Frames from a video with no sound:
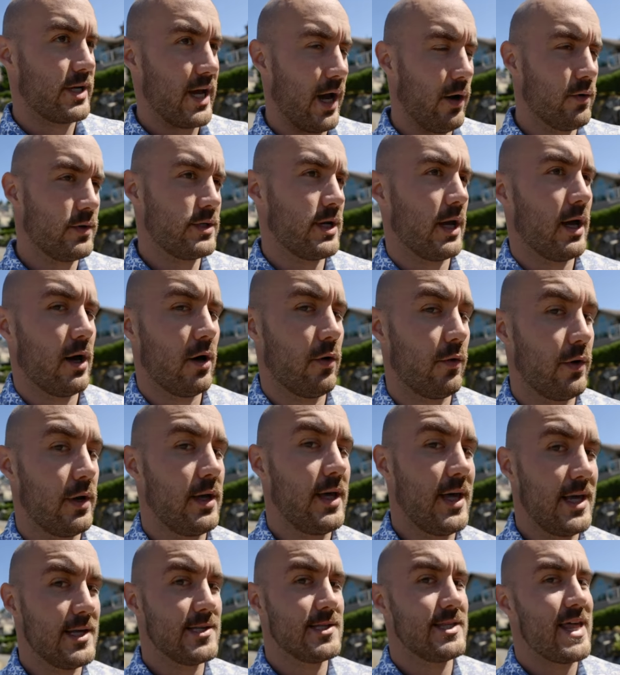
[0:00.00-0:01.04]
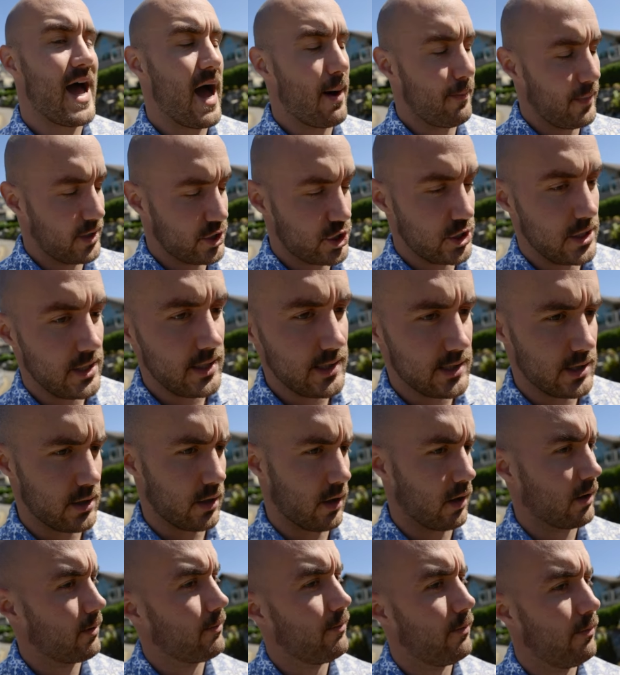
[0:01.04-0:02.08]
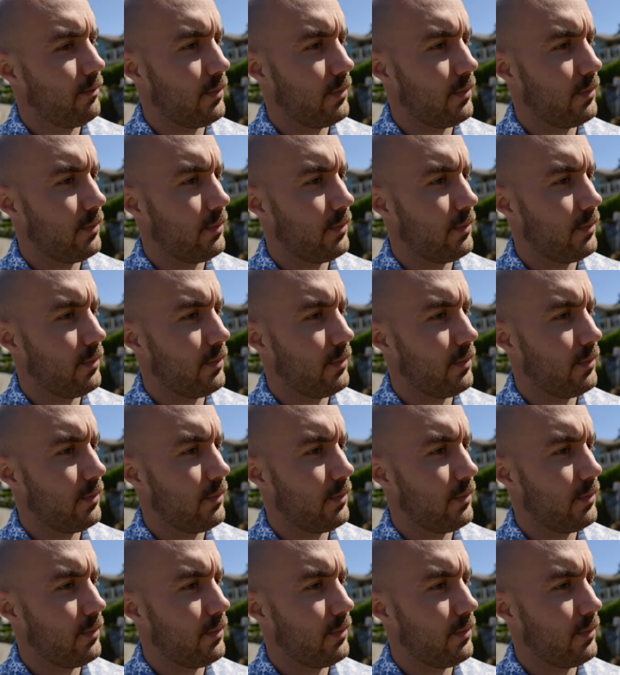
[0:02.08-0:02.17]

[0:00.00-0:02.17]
downtown is that much easier.